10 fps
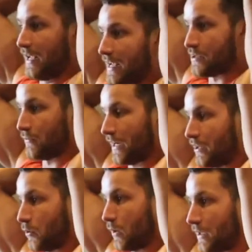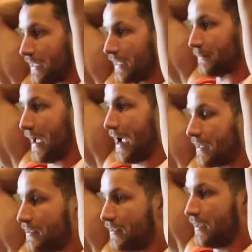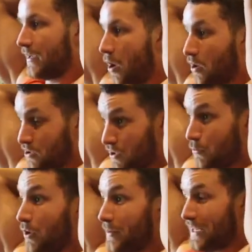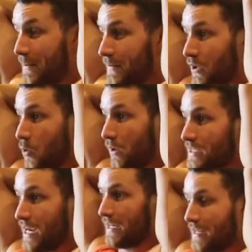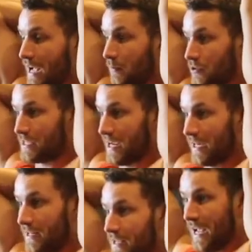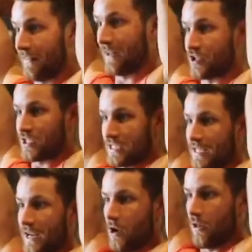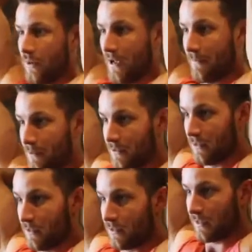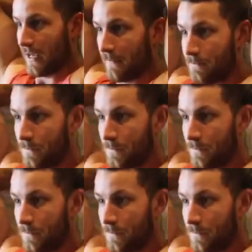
as the regular one, leaning back. Also, you will be keeping the core tight, elbows tight, and then just extend all the way up, okay?